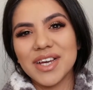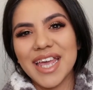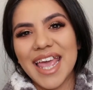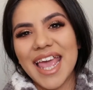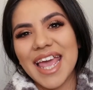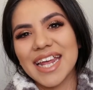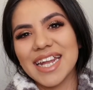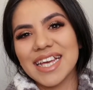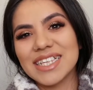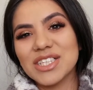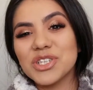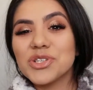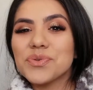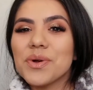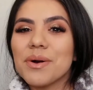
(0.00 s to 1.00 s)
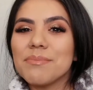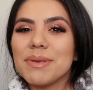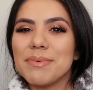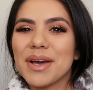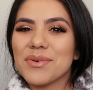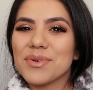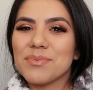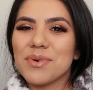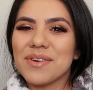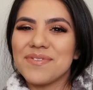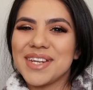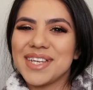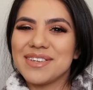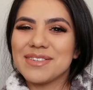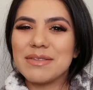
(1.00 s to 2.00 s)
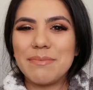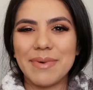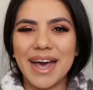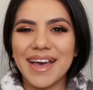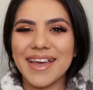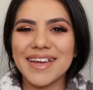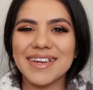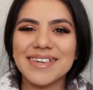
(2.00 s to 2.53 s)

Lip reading: And as usual, I'll be back with more videos. Bye!